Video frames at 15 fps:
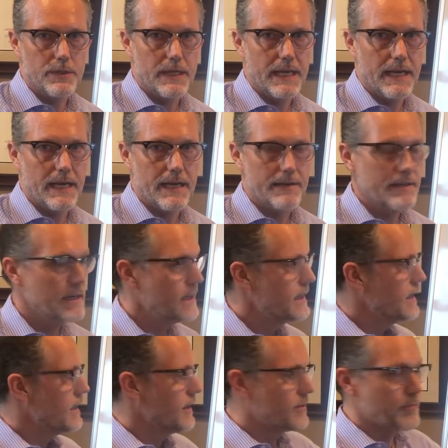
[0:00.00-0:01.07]
get it
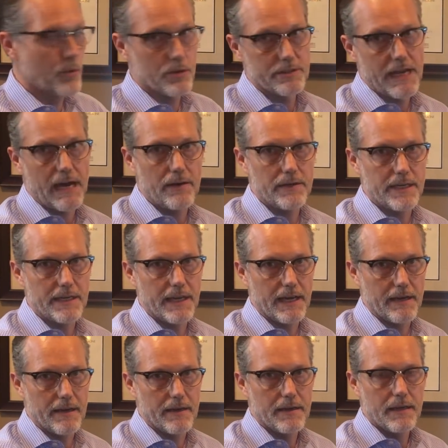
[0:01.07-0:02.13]
is mortality data.